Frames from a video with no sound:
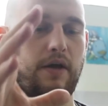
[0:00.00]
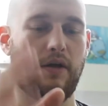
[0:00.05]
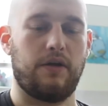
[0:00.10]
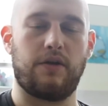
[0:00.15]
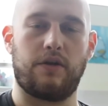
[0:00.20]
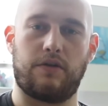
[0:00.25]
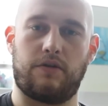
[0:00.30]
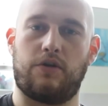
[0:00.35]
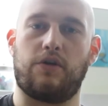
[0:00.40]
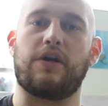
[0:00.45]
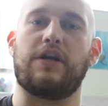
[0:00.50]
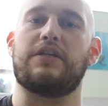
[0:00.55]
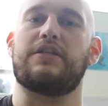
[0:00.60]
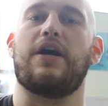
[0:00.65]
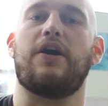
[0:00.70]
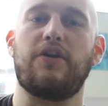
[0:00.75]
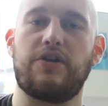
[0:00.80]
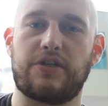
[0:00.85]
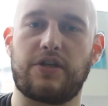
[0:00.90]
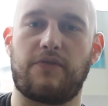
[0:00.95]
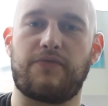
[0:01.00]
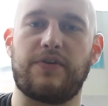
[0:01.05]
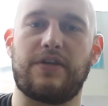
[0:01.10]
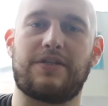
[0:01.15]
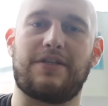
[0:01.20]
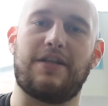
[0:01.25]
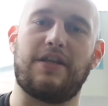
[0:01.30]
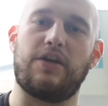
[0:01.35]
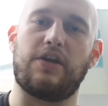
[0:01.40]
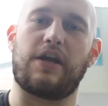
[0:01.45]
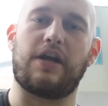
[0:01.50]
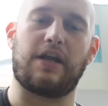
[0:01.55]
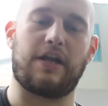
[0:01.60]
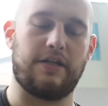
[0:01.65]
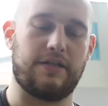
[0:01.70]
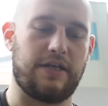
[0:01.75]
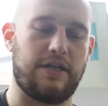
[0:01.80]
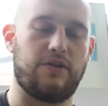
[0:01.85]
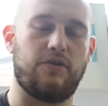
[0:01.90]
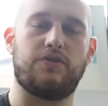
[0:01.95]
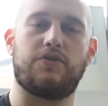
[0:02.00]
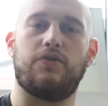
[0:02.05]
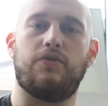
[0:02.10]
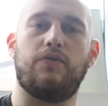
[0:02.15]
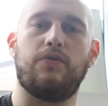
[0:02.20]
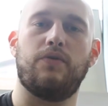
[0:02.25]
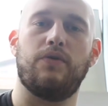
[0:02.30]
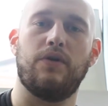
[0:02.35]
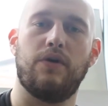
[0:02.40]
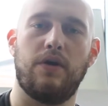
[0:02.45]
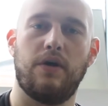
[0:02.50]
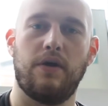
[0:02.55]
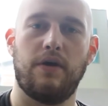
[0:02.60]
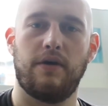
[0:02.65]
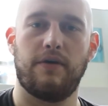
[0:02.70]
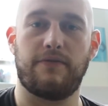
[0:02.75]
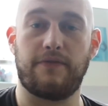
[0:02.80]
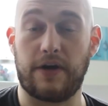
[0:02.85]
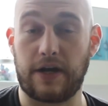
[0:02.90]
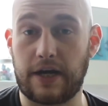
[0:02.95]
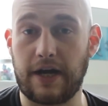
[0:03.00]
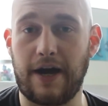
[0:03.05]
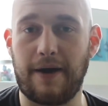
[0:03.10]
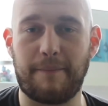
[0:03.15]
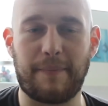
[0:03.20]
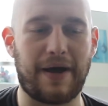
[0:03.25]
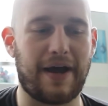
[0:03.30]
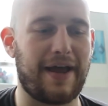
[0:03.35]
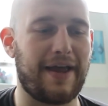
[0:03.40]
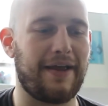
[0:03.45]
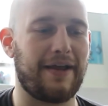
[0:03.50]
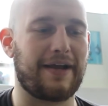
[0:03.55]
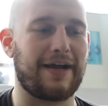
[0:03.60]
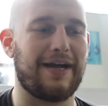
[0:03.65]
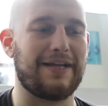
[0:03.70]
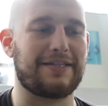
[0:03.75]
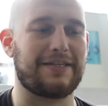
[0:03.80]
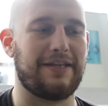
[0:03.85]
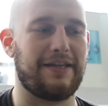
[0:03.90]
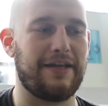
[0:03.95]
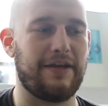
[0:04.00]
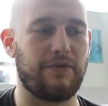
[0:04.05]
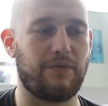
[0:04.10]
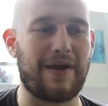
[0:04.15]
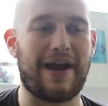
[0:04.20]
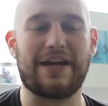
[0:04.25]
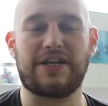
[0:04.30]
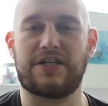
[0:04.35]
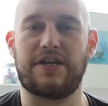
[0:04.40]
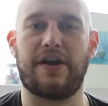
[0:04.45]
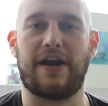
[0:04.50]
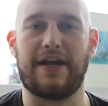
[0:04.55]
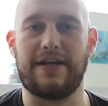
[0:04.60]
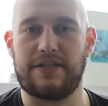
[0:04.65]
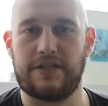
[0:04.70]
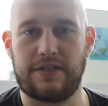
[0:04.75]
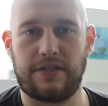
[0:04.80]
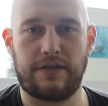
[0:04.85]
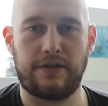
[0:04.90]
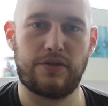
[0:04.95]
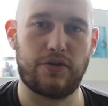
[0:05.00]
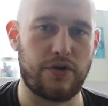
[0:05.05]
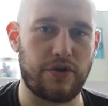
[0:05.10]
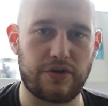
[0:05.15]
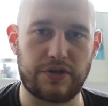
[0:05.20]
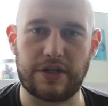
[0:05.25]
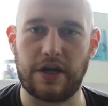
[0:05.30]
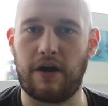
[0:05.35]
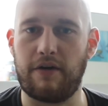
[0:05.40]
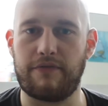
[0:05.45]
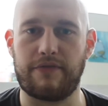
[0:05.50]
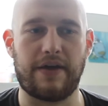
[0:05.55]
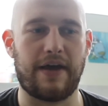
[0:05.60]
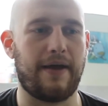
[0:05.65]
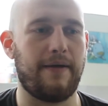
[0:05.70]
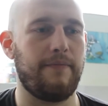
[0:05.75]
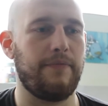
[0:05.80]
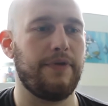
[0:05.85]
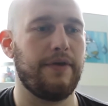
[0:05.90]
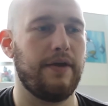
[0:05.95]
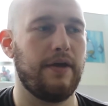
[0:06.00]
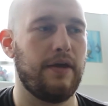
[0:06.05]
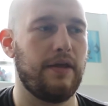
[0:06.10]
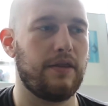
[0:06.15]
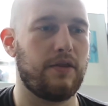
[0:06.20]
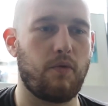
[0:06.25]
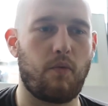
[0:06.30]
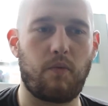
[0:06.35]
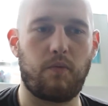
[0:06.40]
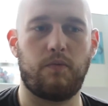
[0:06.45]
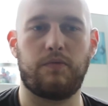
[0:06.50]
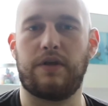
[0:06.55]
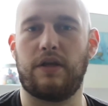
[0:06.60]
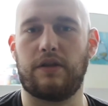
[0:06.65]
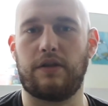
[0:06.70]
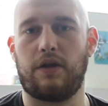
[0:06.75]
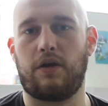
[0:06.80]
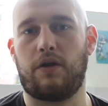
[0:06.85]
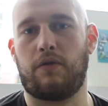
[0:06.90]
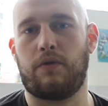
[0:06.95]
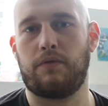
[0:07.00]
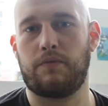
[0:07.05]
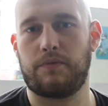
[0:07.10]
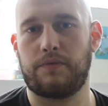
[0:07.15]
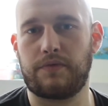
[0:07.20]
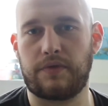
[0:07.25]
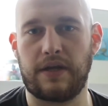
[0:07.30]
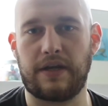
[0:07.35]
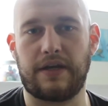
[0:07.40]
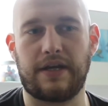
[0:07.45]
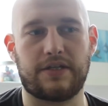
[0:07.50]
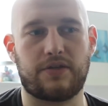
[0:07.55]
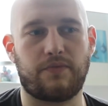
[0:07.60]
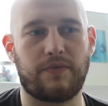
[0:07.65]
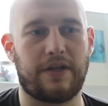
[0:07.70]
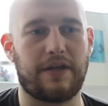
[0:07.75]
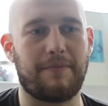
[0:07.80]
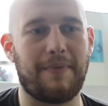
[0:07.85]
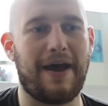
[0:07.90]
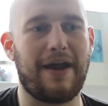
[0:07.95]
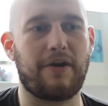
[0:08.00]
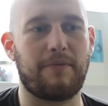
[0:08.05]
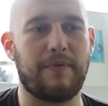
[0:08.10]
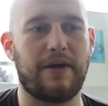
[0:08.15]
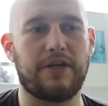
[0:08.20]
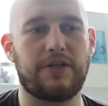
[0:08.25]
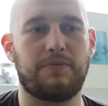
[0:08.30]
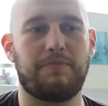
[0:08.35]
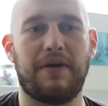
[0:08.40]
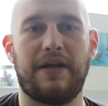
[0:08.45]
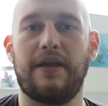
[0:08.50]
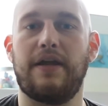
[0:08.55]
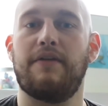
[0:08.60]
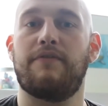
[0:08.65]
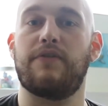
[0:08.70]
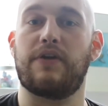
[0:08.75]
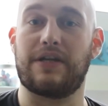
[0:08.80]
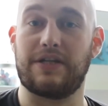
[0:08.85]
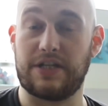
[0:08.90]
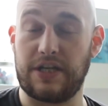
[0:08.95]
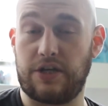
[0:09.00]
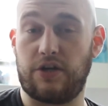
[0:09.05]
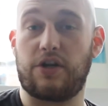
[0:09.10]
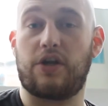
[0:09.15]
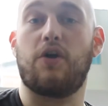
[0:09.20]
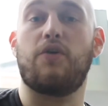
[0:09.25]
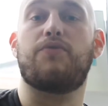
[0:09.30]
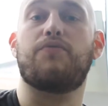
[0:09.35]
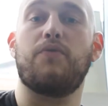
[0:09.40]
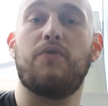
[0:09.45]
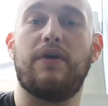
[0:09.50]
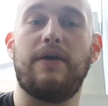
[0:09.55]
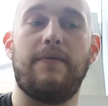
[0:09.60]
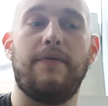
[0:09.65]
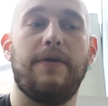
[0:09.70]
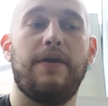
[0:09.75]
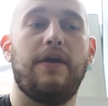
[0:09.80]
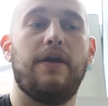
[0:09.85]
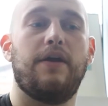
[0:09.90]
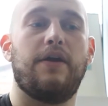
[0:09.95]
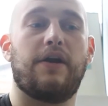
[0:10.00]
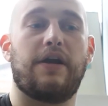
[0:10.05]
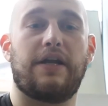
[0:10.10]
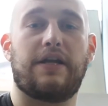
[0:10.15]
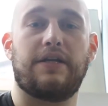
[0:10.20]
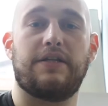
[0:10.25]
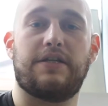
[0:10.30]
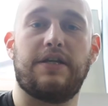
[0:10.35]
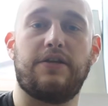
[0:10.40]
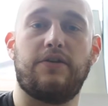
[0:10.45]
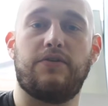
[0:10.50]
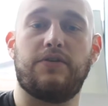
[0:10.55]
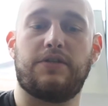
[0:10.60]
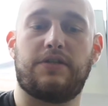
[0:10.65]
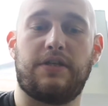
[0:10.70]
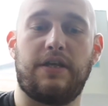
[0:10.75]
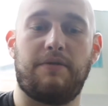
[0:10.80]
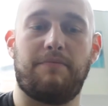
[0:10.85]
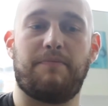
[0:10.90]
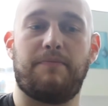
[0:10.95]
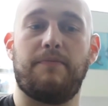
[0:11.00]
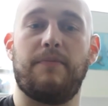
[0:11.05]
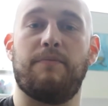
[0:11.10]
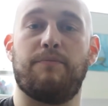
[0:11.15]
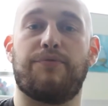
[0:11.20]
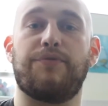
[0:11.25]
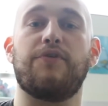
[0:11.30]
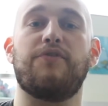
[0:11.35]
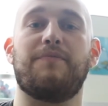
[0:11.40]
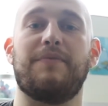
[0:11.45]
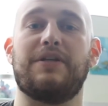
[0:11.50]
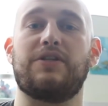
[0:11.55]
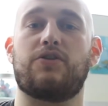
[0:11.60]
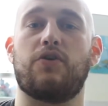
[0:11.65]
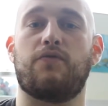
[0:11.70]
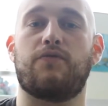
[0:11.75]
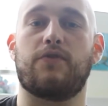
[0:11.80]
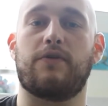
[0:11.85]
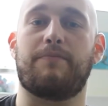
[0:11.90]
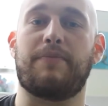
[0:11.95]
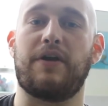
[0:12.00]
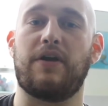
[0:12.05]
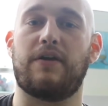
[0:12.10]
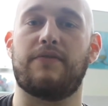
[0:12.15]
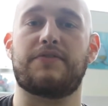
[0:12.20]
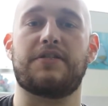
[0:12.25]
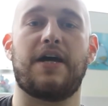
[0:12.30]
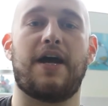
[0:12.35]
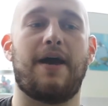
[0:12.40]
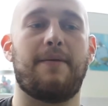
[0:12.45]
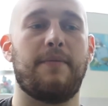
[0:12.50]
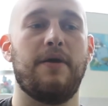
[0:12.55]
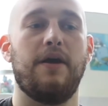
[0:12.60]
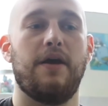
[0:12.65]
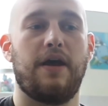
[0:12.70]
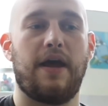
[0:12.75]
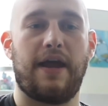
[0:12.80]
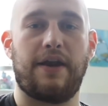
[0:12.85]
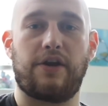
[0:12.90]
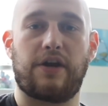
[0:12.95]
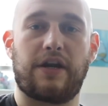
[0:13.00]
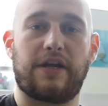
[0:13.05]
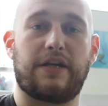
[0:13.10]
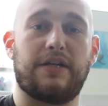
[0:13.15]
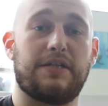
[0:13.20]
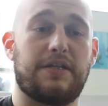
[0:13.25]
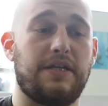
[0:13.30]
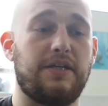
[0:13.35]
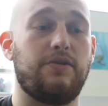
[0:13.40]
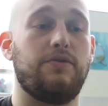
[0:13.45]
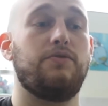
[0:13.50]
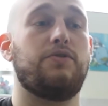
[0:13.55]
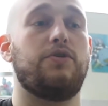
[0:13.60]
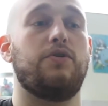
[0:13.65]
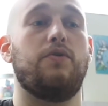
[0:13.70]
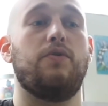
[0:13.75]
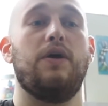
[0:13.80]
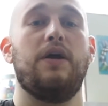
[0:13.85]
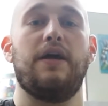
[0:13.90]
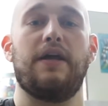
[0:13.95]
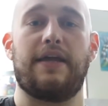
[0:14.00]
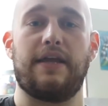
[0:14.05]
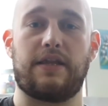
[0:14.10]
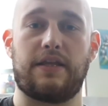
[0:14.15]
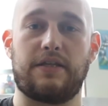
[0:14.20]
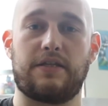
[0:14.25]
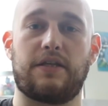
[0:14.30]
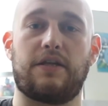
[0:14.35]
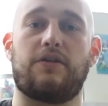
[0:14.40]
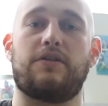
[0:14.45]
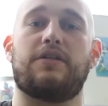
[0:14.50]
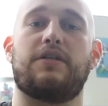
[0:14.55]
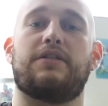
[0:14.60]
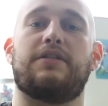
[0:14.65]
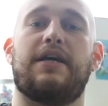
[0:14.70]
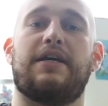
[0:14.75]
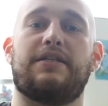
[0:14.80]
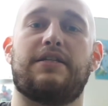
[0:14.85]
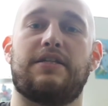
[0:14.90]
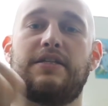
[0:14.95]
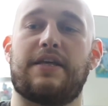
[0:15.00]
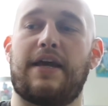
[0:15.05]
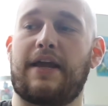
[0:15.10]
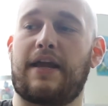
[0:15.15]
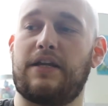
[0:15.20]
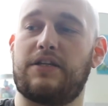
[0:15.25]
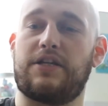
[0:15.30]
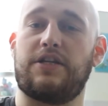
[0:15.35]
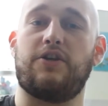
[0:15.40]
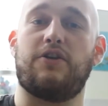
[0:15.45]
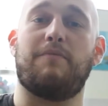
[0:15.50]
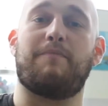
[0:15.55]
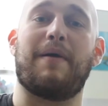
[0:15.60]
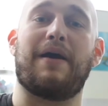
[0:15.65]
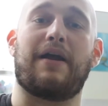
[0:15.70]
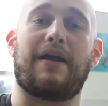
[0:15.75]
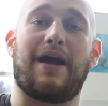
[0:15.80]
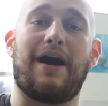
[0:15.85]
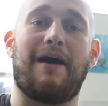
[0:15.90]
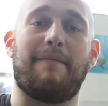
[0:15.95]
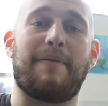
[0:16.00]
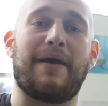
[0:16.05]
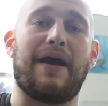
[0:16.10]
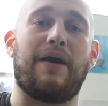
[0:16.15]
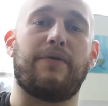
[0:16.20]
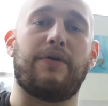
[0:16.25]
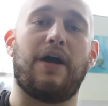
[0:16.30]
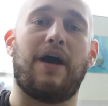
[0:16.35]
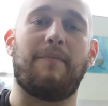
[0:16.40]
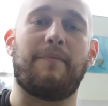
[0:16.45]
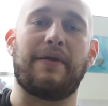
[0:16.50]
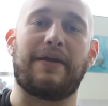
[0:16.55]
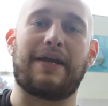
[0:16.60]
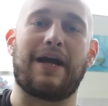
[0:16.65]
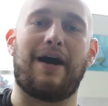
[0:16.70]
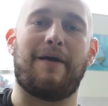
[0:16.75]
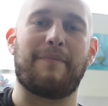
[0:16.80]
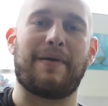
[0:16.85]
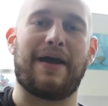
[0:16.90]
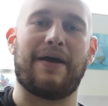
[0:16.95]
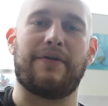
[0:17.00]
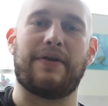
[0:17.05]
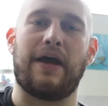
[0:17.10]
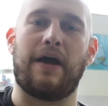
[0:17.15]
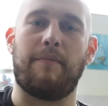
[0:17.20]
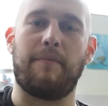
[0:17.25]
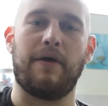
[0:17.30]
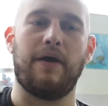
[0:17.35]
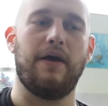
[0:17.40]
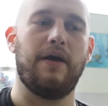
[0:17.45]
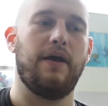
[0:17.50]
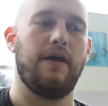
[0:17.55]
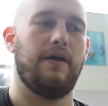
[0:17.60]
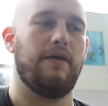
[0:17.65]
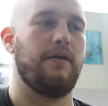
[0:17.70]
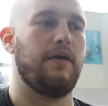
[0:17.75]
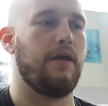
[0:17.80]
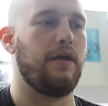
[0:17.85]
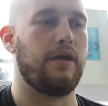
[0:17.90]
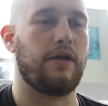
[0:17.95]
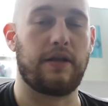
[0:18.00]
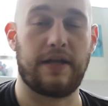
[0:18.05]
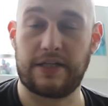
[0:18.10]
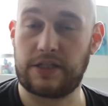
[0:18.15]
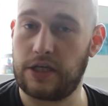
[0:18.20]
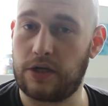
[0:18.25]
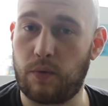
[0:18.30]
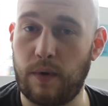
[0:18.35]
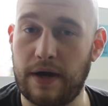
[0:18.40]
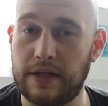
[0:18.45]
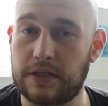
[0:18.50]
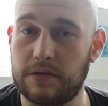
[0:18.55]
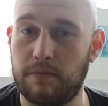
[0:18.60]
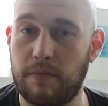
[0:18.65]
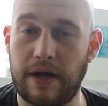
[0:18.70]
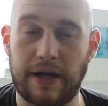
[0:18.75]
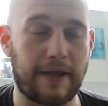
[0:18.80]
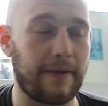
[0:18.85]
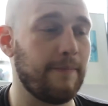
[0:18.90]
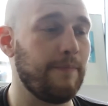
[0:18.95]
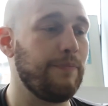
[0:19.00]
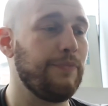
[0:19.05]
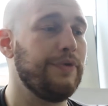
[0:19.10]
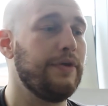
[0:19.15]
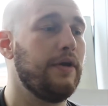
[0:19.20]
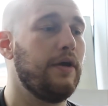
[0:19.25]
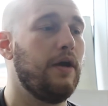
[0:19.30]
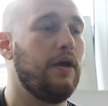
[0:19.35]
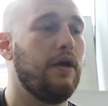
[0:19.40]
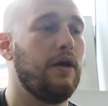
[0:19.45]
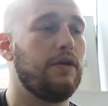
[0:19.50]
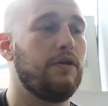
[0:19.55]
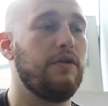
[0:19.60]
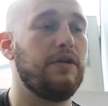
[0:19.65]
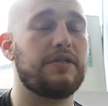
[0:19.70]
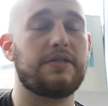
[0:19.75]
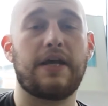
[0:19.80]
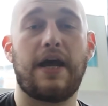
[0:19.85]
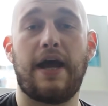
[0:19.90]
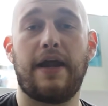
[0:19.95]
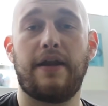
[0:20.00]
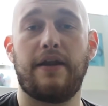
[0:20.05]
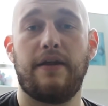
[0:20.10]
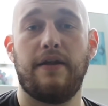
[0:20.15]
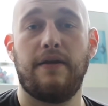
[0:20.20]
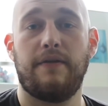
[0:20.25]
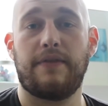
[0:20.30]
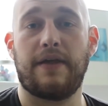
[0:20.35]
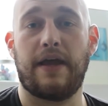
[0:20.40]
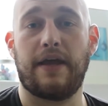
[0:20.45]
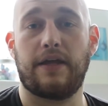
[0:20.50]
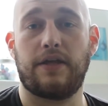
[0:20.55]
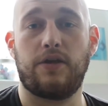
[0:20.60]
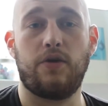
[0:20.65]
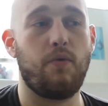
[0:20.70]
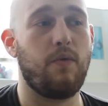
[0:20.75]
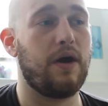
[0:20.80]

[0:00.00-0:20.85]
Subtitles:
gonna tell yourself this, and then you're gonna continue to fuck up by constantly rationalizing to yourself that the little thing doesn't really matter much. But if you continue to go through it, you're going to continue to see improvements over a period of time, and you're going to continue to get these little successes that continue to compound up and compound up. Let's equate it to money. You decide that you